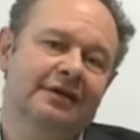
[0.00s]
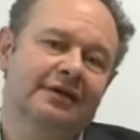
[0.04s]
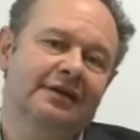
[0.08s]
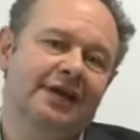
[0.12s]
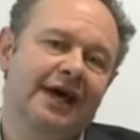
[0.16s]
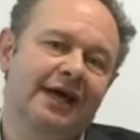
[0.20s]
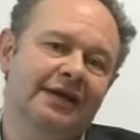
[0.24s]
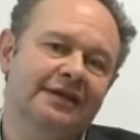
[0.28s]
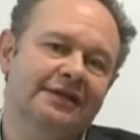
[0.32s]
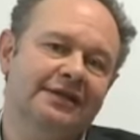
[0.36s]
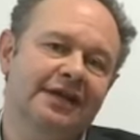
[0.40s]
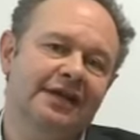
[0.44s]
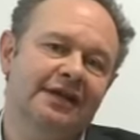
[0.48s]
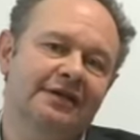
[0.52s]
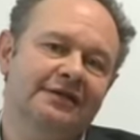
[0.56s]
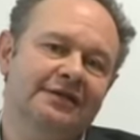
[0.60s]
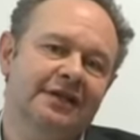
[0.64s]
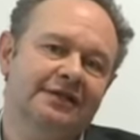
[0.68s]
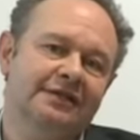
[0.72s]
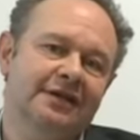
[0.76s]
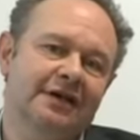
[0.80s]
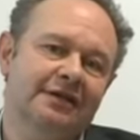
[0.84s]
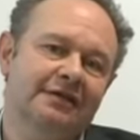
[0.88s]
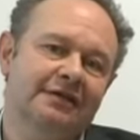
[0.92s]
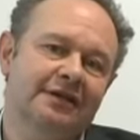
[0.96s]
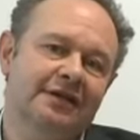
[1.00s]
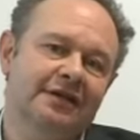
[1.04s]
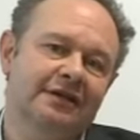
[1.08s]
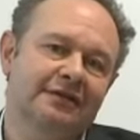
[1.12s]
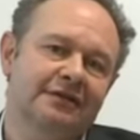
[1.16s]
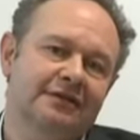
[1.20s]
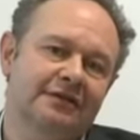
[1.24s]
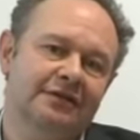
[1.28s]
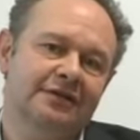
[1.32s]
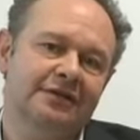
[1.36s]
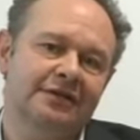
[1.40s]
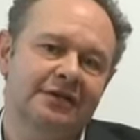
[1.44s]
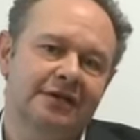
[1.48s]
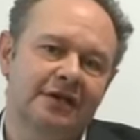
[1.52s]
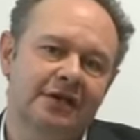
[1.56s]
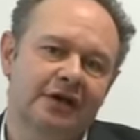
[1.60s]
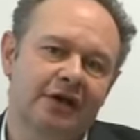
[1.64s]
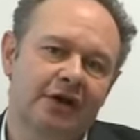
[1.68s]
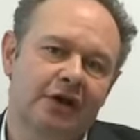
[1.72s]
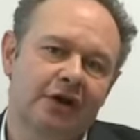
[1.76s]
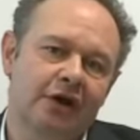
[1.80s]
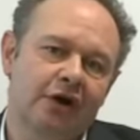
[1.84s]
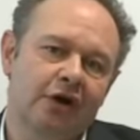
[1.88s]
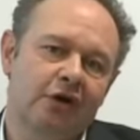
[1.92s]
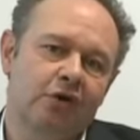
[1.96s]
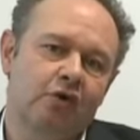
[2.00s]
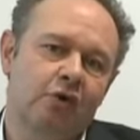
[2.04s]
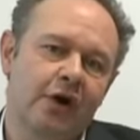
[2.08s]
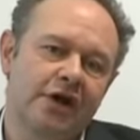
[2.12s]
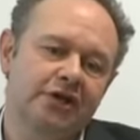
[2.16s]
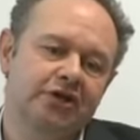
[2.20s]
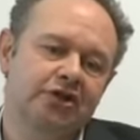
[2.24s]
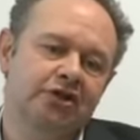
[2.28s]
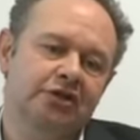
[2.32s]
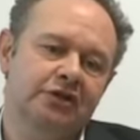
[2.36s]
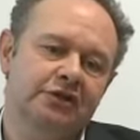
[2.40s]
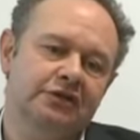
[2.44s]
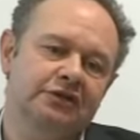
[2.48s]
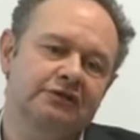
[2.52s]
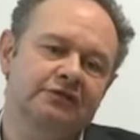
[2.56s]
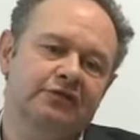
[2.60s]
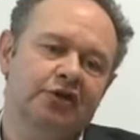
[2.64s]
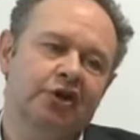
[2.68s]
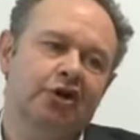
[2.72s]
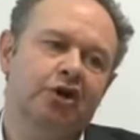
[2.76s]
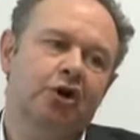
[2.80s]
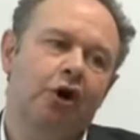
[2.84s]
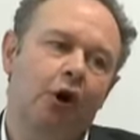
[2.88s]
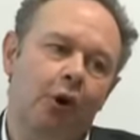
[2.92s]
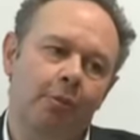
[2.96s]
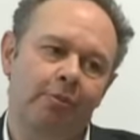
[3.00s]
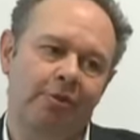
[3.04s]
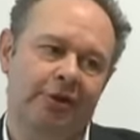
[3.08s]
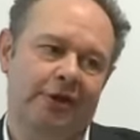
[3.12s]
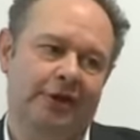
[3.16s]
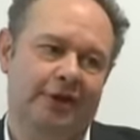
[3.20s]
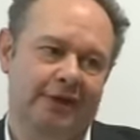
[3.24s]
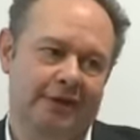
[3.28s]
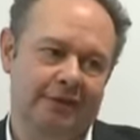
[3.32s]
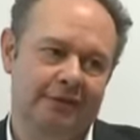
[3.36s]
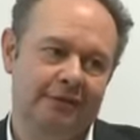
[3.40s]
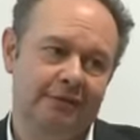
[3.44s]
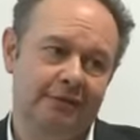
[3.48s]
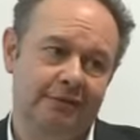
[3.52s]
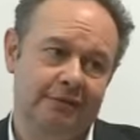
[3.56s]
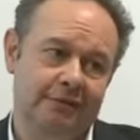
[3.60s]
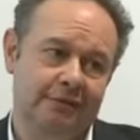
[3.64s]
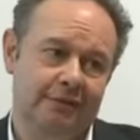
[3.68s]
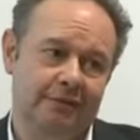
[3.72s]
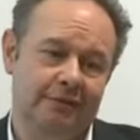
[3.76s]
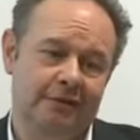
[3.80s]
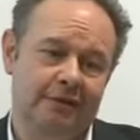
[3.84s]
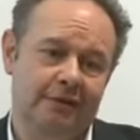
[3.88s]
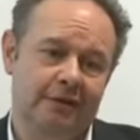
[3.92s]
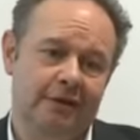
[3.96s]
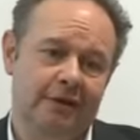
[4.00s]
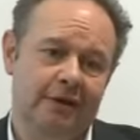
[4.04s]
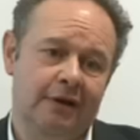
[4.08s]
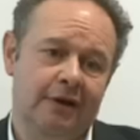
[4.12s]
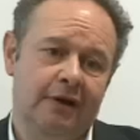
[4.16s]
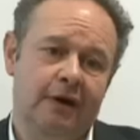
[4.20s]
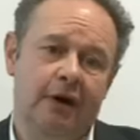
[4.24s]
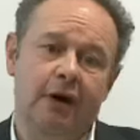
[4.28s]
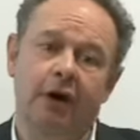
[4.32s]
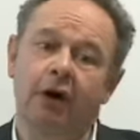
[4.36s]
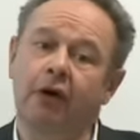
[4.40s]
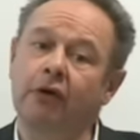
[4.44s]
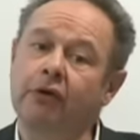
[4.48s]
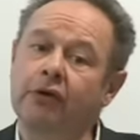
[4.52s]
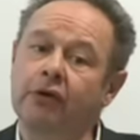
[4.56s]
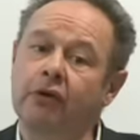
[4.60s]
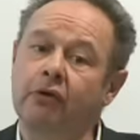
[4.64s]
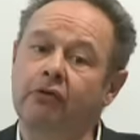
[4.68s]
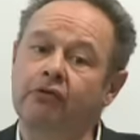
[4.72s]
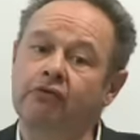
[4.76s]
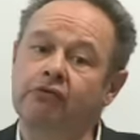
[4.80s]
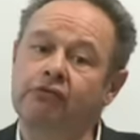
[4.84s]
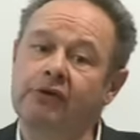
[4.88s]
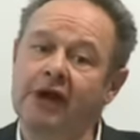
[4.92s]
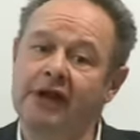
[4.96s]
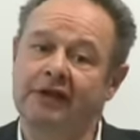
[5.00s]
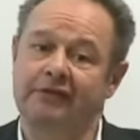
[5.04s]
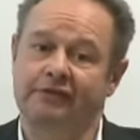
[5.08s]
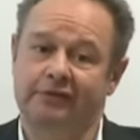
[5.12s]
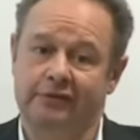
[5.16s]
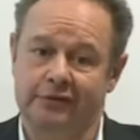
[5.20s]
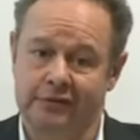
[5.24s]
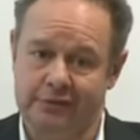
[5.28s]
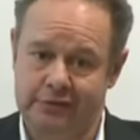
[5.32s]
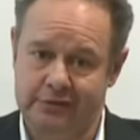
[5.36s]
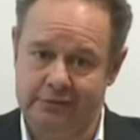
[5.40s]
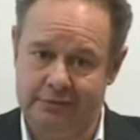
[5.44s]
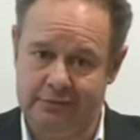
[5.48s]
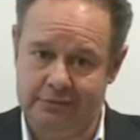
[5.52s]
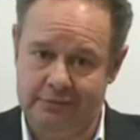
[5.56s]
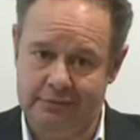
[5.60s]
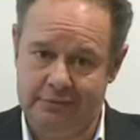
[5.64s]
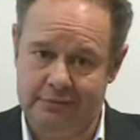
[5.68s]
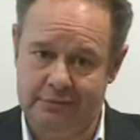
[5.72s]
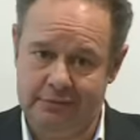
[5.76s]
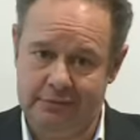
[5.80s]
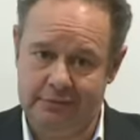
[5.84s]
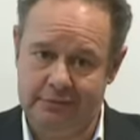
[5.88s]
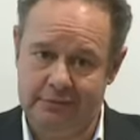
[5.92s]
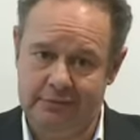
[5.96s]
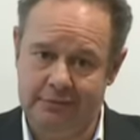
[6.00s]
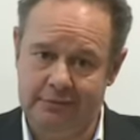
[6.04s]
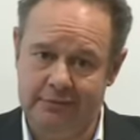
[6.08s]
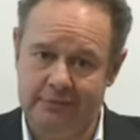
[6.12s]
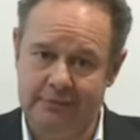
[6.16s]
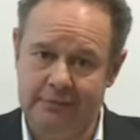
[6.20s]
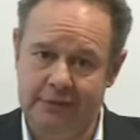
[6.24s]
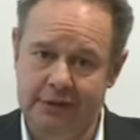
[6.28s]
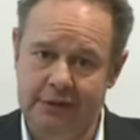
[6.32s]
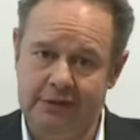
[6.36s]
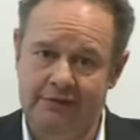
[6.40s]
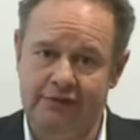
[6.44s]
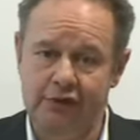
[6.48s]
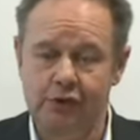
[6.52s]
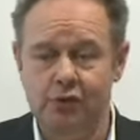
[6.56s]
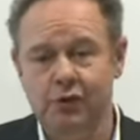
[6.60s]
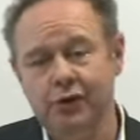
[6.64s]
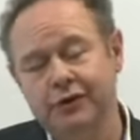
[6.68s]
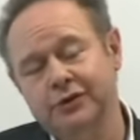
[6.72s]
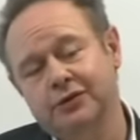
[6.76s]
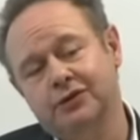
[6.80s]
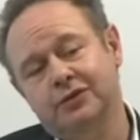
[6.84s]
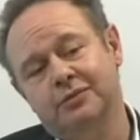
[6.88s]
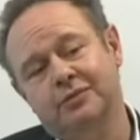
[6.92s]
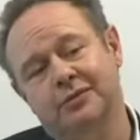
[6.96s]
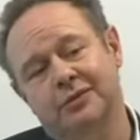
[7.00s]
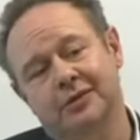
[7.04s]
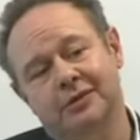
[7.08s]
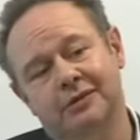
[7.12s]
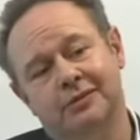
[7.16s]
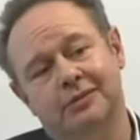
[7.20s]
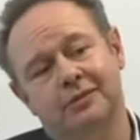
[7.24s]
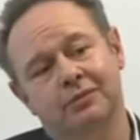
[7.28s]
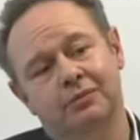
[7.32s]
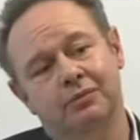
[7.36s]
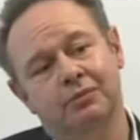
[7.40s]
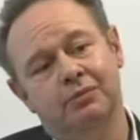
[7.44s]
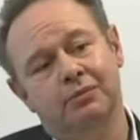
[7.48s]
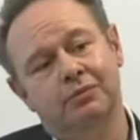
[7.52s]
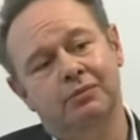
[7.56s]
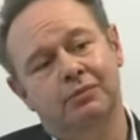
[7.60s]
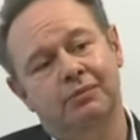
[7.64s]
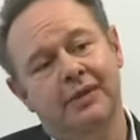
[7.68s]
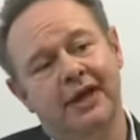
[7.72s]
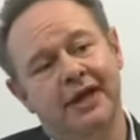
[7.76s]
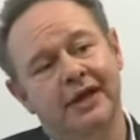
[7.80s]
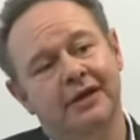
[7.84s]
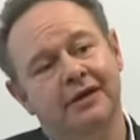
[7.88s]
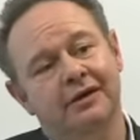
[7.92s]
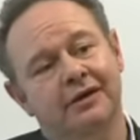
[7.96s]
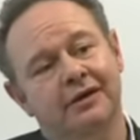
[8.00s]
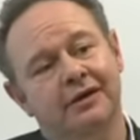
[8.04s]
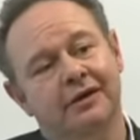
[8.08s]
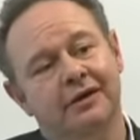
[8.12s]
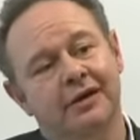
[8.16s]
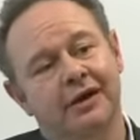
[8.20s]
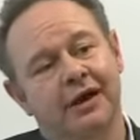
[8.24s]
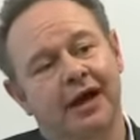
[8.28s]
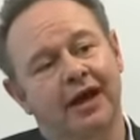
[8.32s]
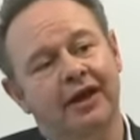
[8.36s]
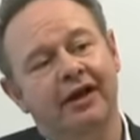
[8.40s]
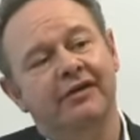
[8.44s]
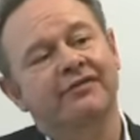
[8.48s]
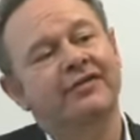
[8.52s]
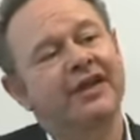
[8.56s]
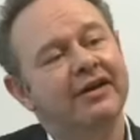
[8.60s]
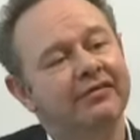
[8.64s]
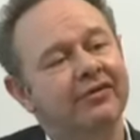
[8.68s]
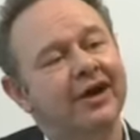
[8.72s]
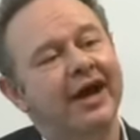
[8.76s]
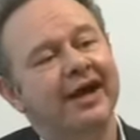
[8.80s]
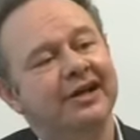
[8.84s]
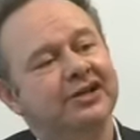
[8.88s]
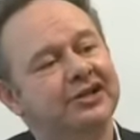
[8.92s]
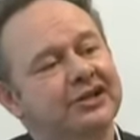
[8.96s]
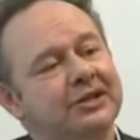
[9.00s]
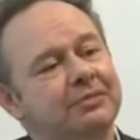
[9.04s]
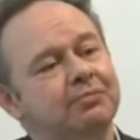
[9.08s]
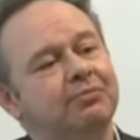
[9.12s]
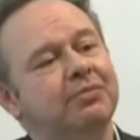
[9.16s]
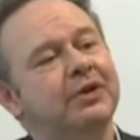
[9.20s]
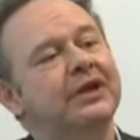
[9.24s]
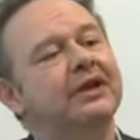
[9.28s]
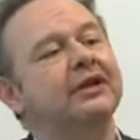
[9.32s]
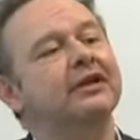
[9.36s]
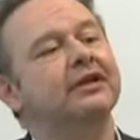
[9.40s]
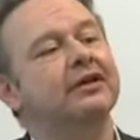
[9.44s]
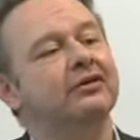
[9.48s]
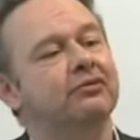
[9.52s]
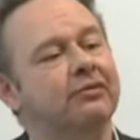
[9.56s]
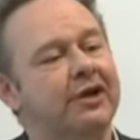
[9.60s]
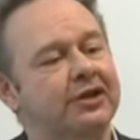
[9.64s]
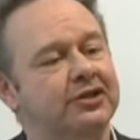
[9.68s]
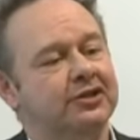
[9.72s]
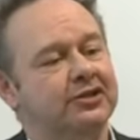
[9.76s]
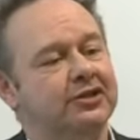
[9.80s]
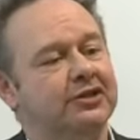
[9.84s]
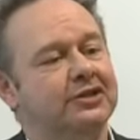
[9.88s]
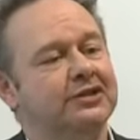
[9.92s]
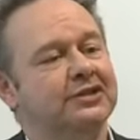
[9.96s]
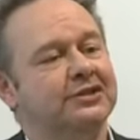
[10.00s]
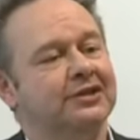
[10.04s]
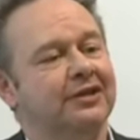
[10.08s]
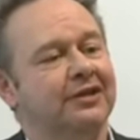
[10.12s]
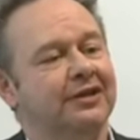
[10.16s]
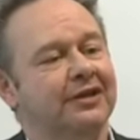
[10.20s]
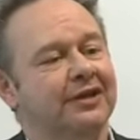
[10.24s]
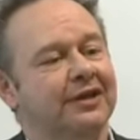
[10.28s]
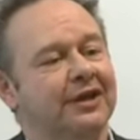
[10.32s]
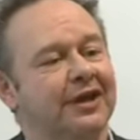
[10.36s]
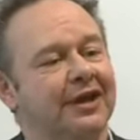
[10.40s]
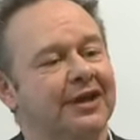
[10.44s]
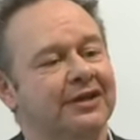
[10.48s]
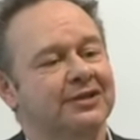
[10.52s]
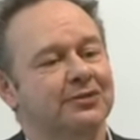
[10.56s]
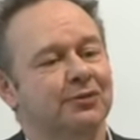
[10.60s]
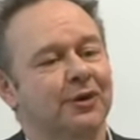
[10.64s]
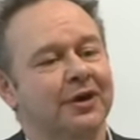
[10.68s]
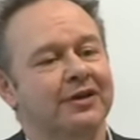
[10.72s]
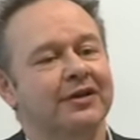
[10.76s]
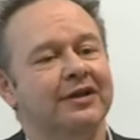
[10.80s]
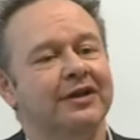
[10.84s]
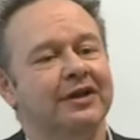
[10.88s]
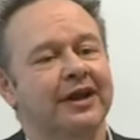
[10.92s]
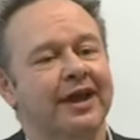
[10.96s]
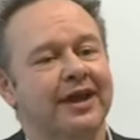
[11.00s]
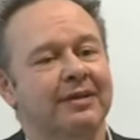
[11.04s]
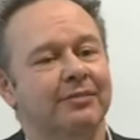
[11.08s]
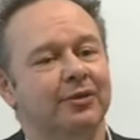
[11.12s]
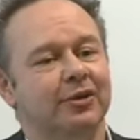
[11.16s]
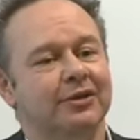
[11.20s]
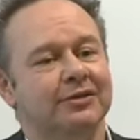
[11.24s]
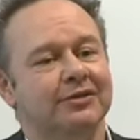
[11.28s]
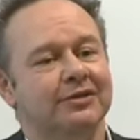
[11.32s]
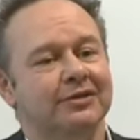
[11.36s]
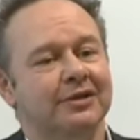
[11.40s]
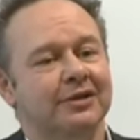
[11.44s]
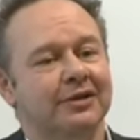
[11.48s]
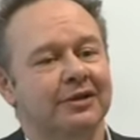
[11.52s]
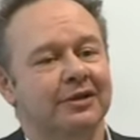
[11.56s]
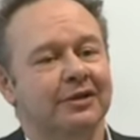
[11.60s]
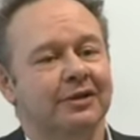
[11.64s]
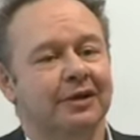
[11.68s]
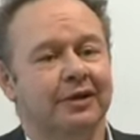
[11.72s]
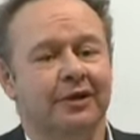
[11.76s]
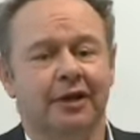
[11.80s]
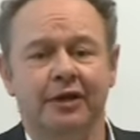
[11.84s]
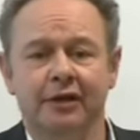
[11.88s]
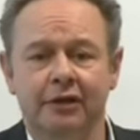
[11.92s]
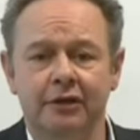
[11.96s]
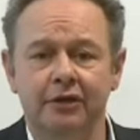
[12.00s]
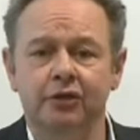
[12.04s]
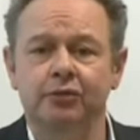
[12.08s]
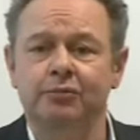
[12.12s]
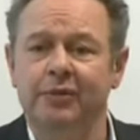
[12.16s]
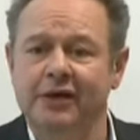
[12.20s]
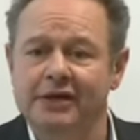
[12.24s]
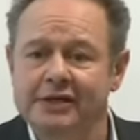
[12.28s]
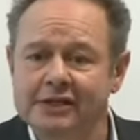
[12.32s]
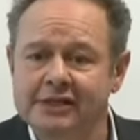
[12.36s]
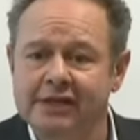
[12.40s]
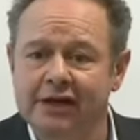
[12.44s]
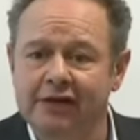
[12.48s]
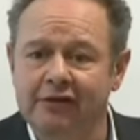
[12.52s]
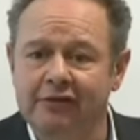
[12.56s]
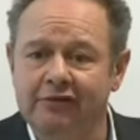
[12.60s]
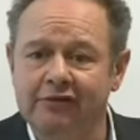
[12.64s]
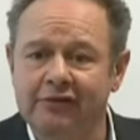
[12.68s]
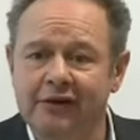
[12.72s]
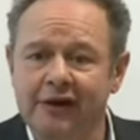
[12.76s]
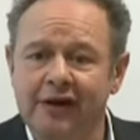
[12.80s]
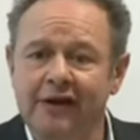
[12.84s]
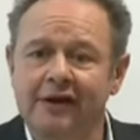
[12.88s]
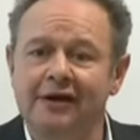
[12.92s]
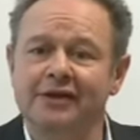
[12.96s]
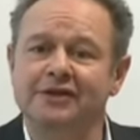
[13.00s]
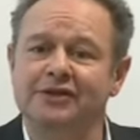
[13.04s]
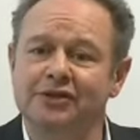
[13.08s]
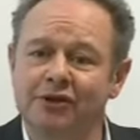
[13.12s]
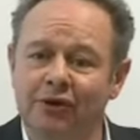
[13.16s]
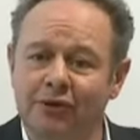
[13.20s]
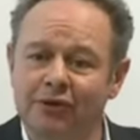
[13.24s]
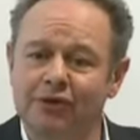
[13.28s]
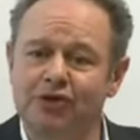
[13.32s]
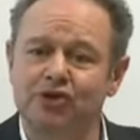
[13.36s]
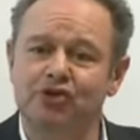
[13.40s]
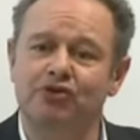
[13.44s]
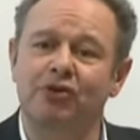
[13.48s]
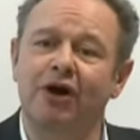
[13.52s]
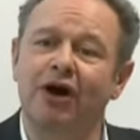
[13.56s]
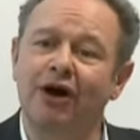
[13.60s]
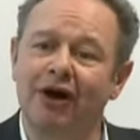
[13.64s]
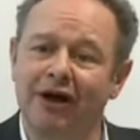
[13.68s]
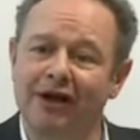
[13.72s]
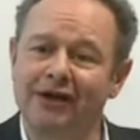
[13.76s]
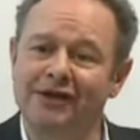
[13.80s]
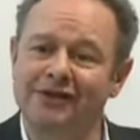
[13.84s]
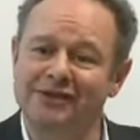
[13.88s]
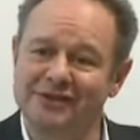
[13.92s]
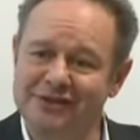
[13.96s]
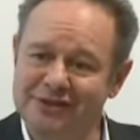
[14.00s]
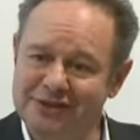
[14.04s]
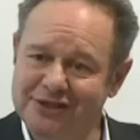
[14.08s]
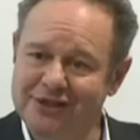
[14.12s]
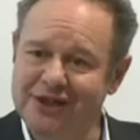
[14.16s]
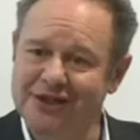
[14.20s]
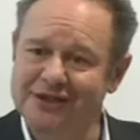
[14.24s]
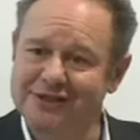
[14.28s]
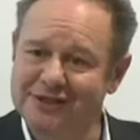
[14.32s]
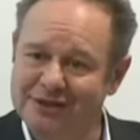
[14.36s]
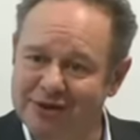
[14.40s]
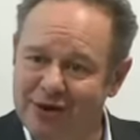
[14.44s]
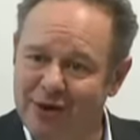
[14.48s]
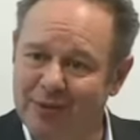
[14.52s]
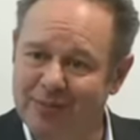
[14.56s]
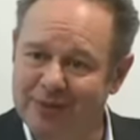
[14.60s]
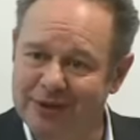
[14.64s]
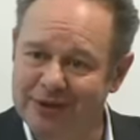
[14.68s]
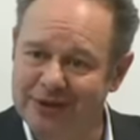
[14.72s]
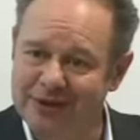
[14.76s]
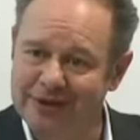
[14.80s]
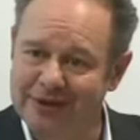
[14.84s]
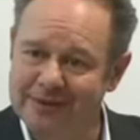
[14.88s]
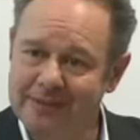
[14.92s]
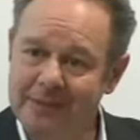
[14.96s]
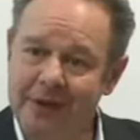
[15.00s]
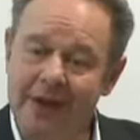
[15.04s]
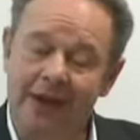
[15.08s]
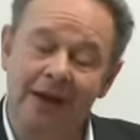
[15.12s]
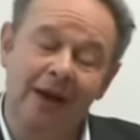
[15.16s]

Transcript: That tells us, I think, that questions of copying are not relevant. If you want to make and I've never actually been in a registered design case where the claimant, and I include myself, has not tried to suggest copying.